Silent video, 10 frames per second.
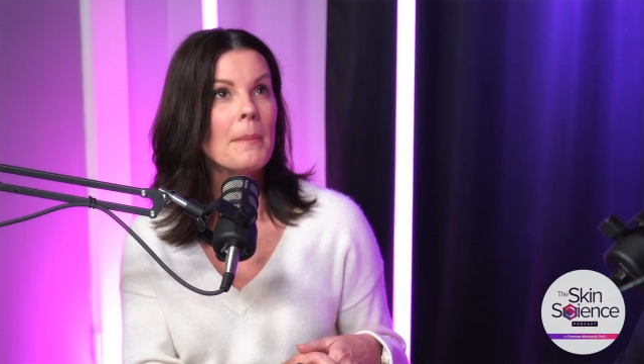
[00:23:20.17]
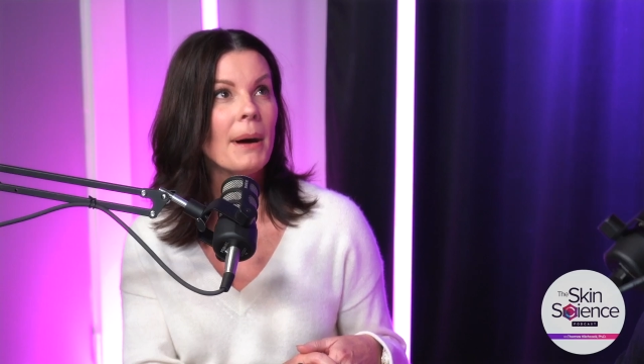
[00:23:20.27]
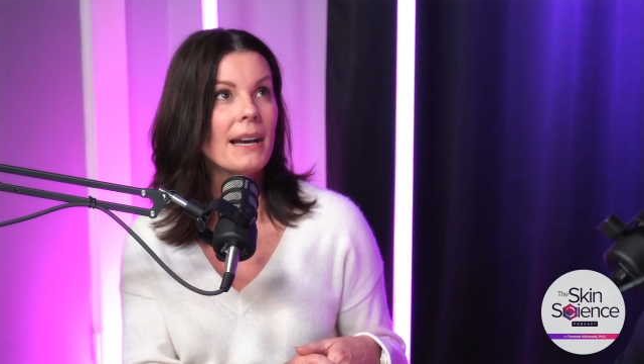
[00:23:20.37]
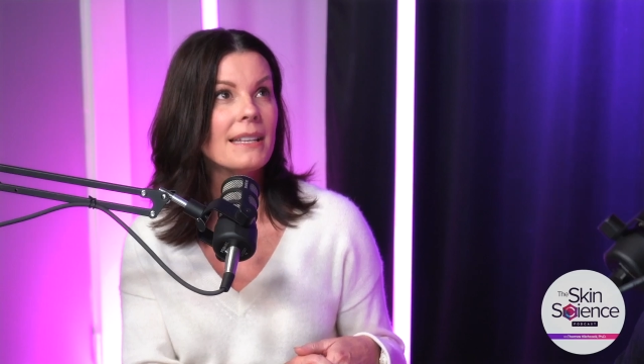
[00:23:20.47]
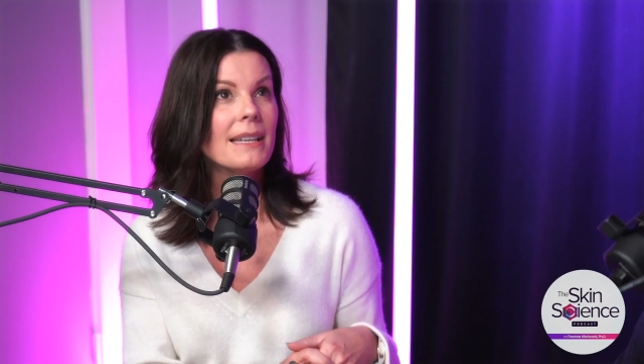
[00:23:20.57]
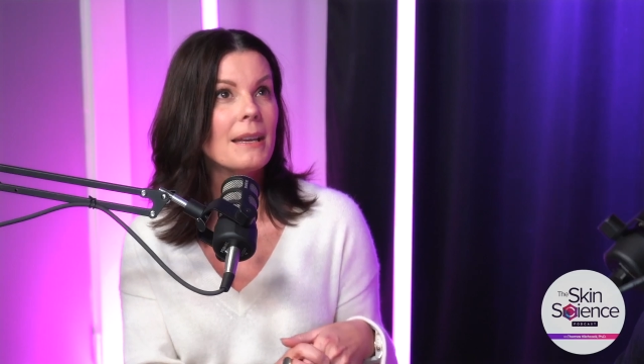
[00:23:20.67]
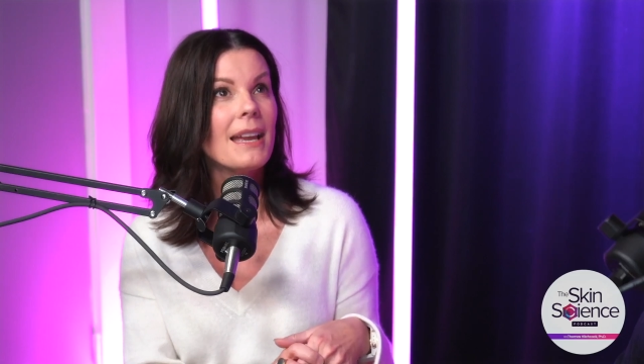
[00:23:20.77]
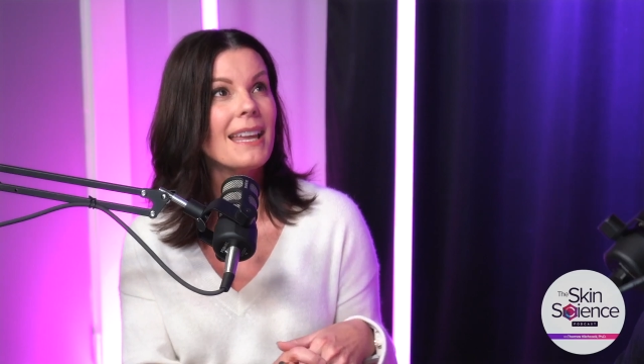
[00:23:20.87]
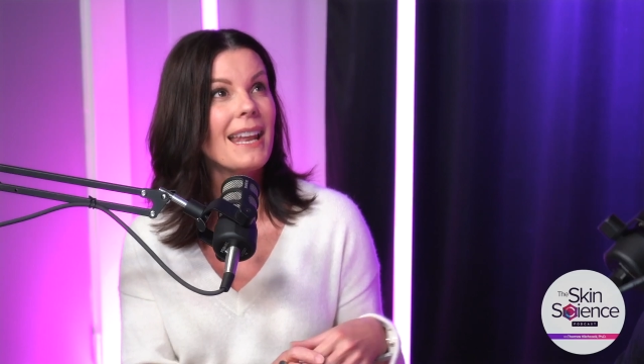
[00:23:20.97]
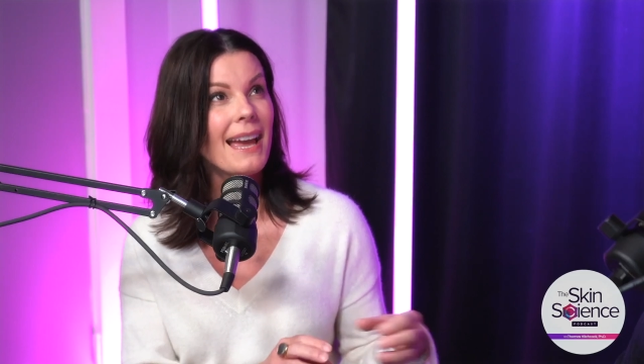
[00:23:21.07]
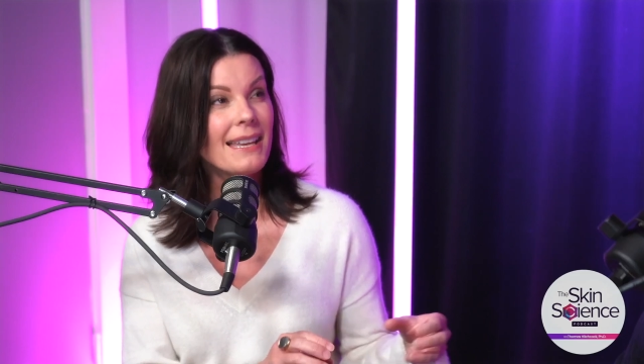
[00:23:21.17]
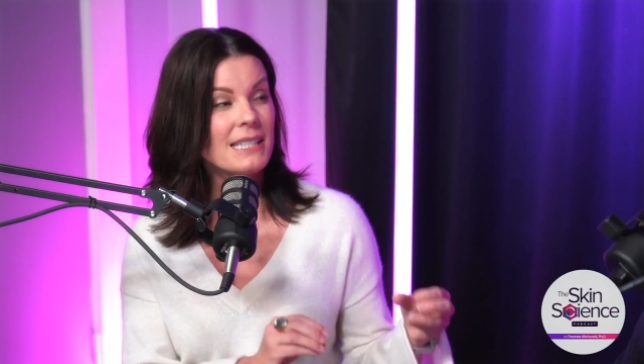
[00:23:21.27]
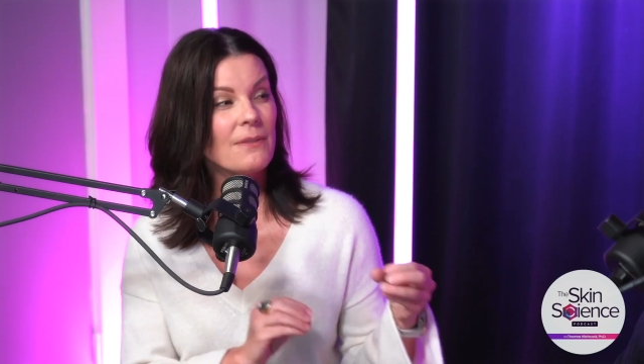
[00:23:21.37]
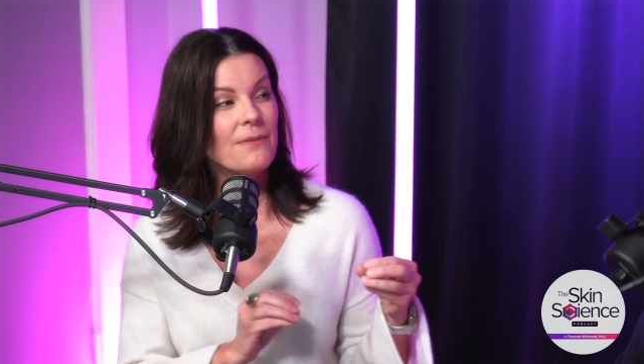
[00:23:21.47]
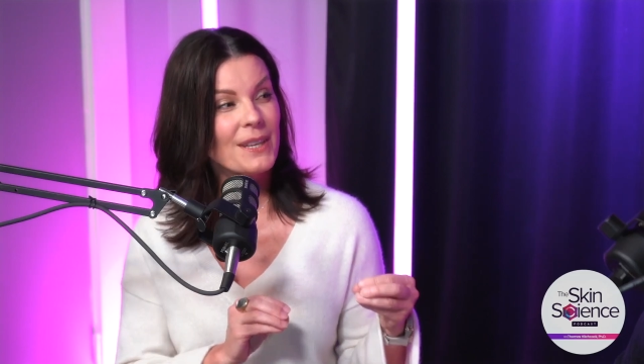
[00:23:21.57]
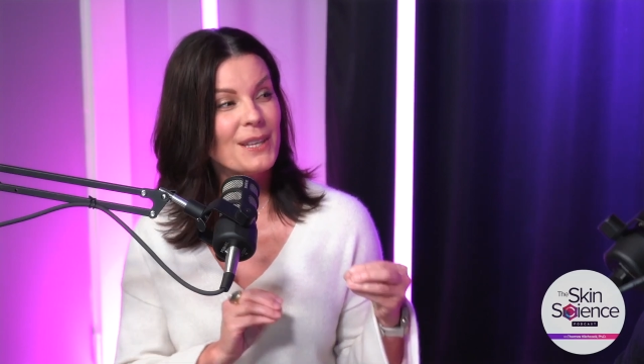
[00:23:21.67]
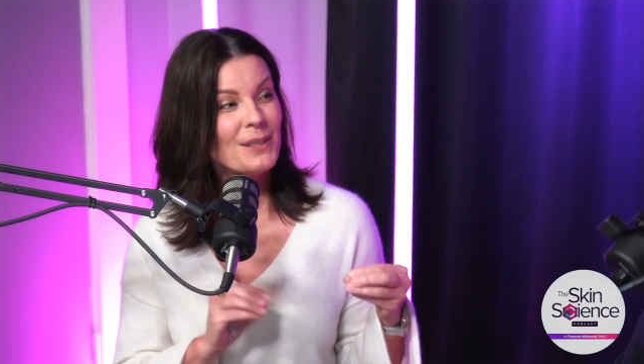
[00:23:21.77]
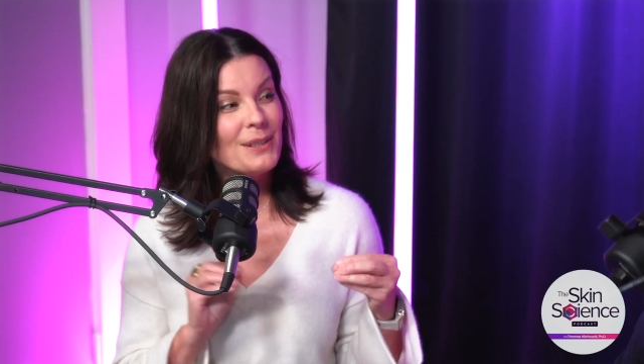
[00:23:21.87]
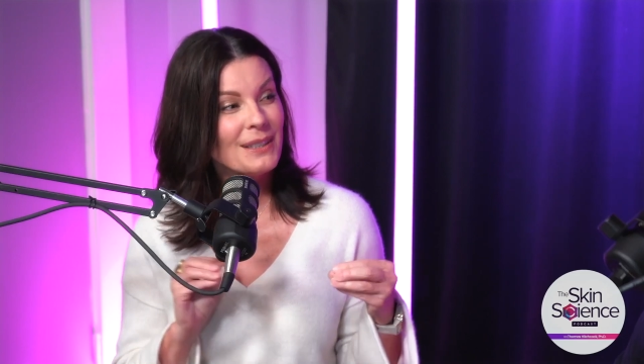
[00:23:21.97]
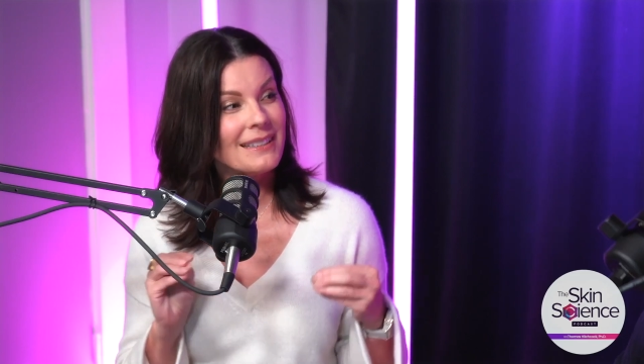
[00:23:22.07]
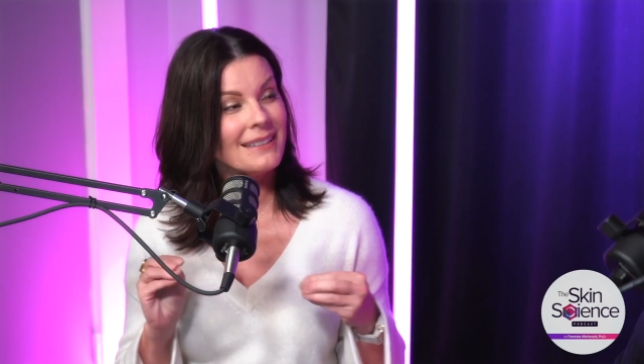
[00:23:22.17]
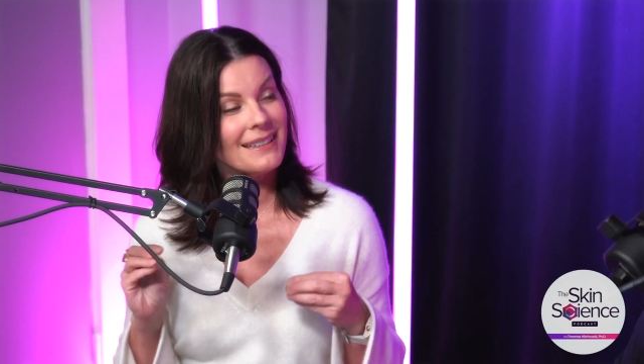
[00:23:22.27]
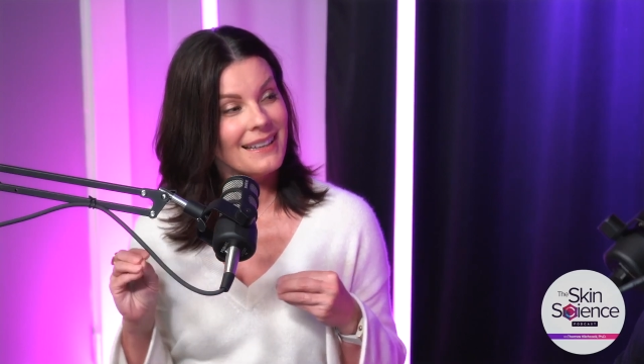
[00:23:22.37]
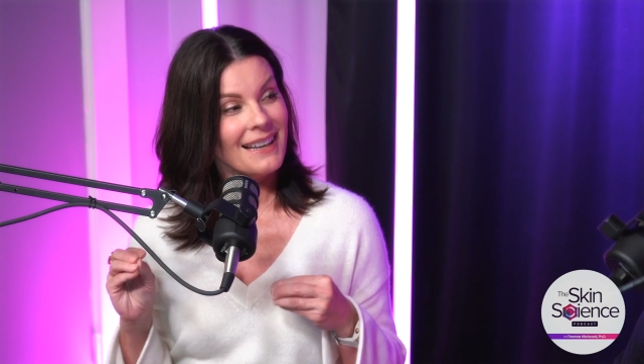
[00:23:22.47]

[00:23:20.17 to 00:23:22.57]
but it has to feel and